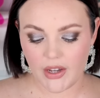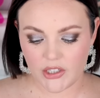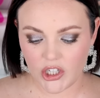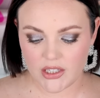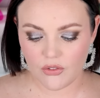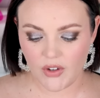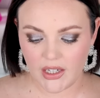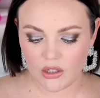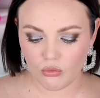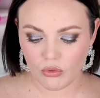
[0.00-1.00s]
I just find
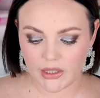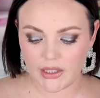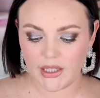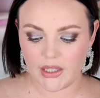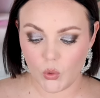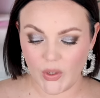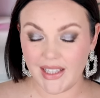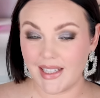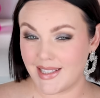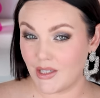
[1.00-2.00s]
it really quick
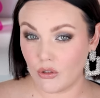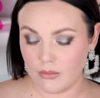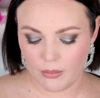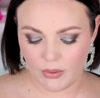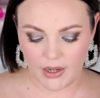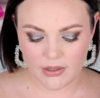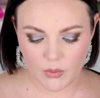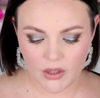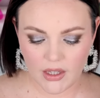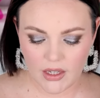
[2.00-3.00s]
and easy to brows
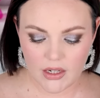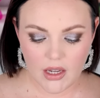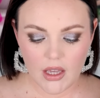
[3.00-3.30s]
with it.